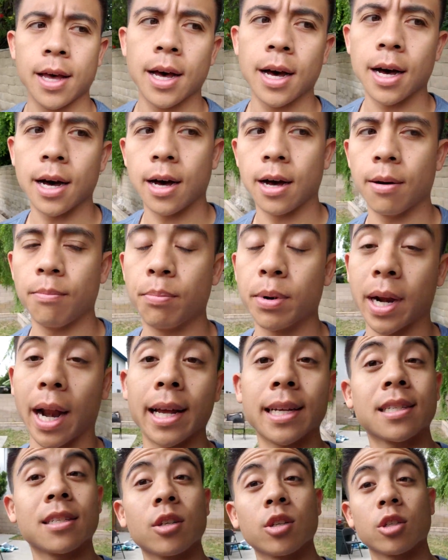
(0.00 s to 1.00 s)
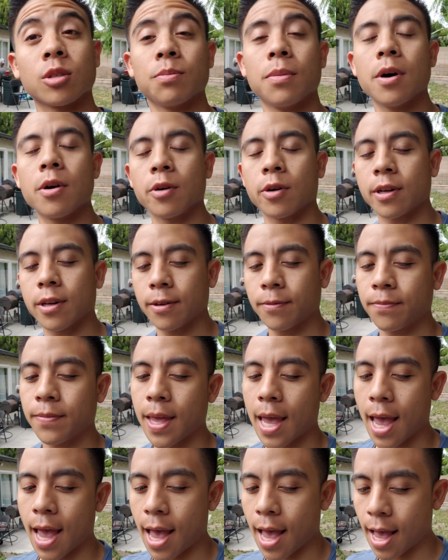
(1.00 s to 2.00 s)
but I still smoke.
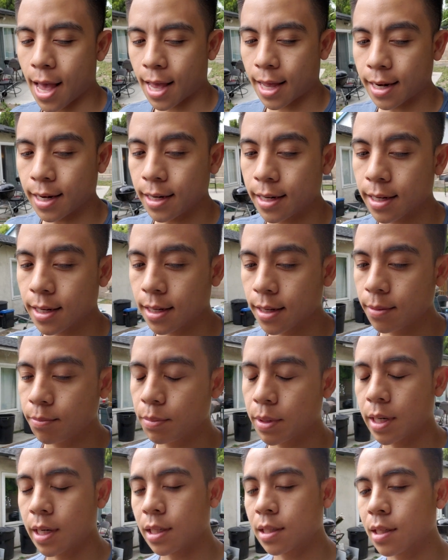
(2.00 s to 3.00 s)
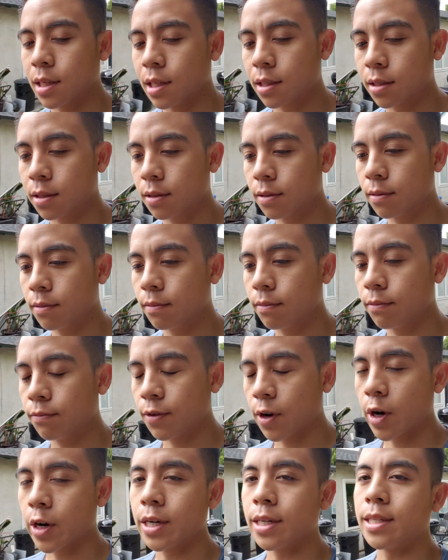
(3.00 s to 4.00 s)
But it's
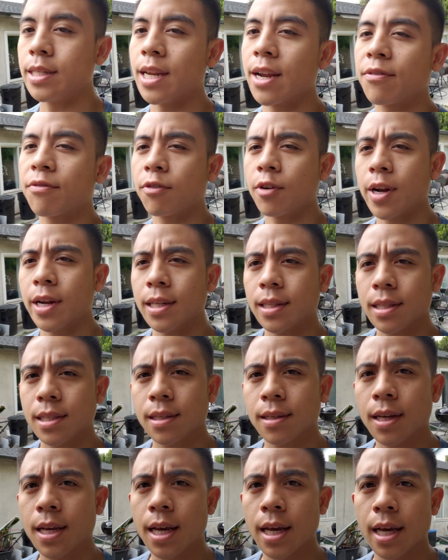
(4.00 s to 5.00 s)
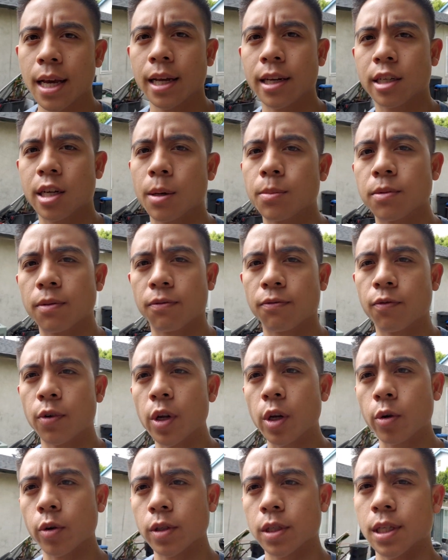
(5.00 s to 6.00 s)
very different in terms of
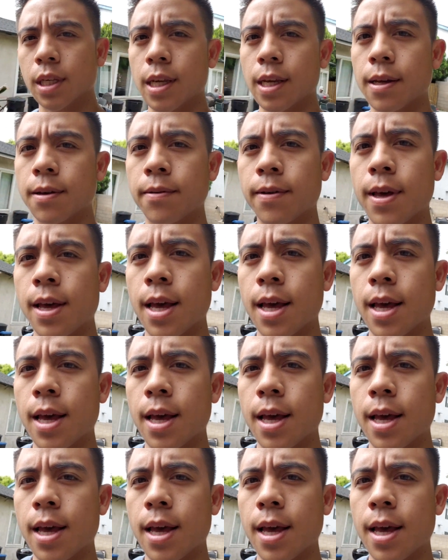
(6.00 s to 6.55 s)
frequency